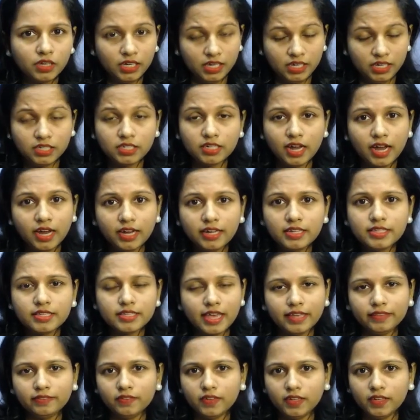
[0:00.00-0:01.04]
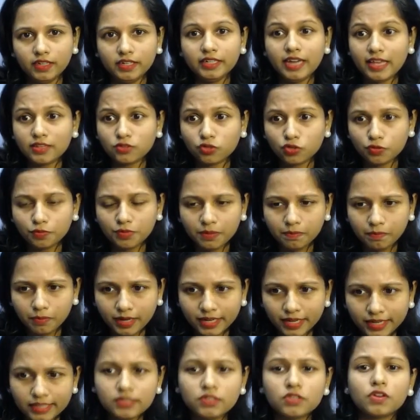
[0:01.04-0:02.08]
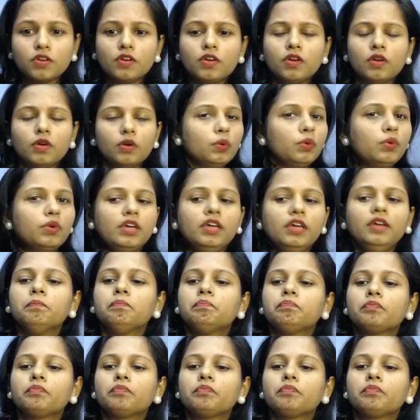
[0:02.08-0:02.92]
eight hours and then it has to be replaced, okay.